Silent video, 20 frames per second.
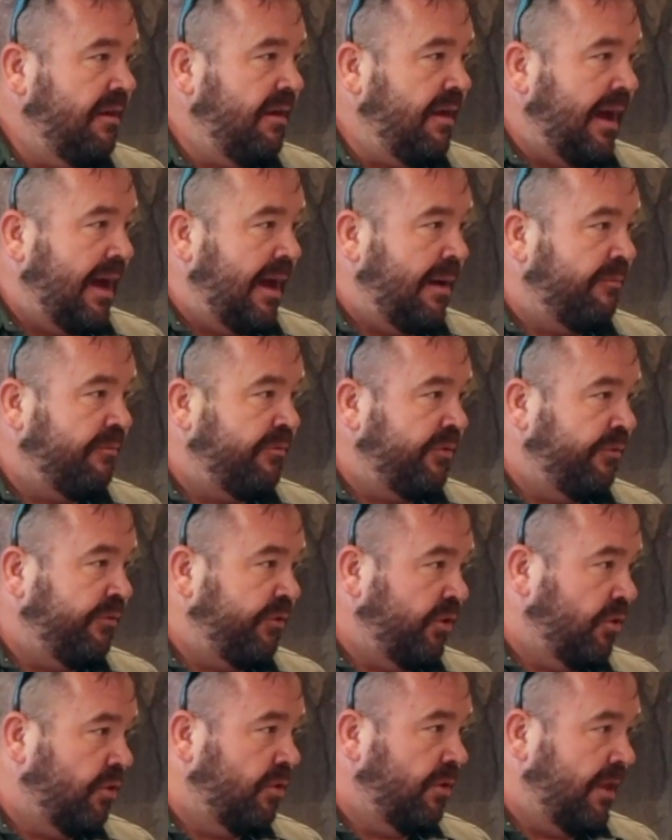for
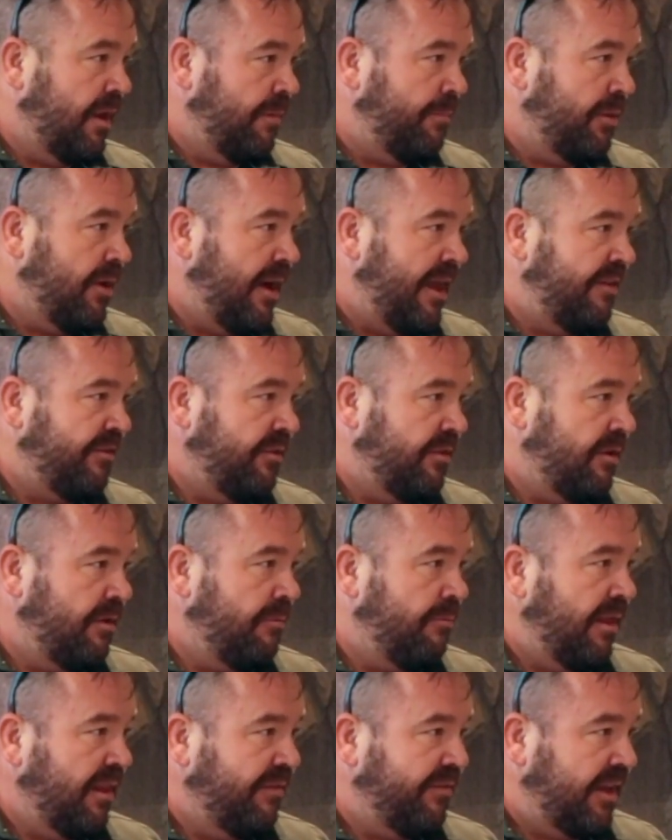fuel and applied it to the
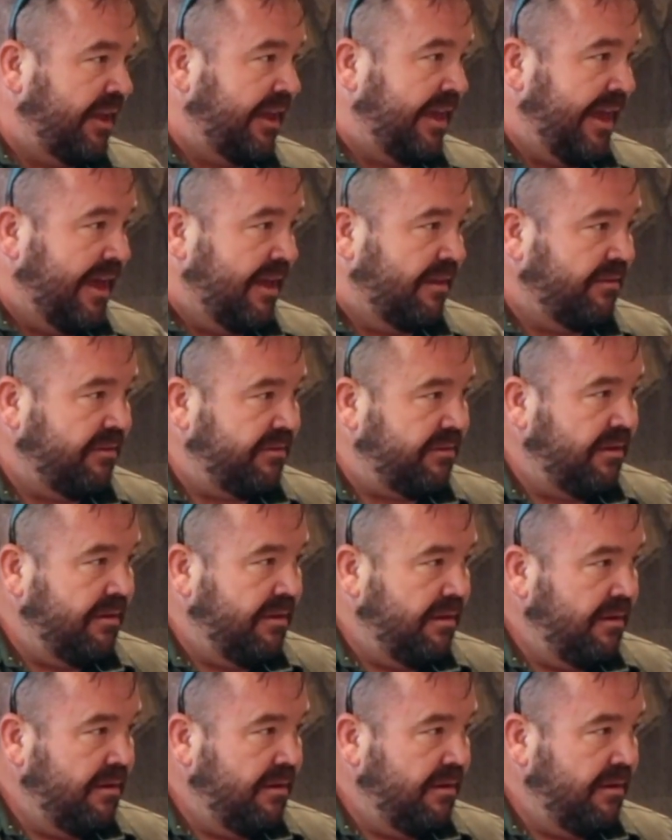relevant accounts.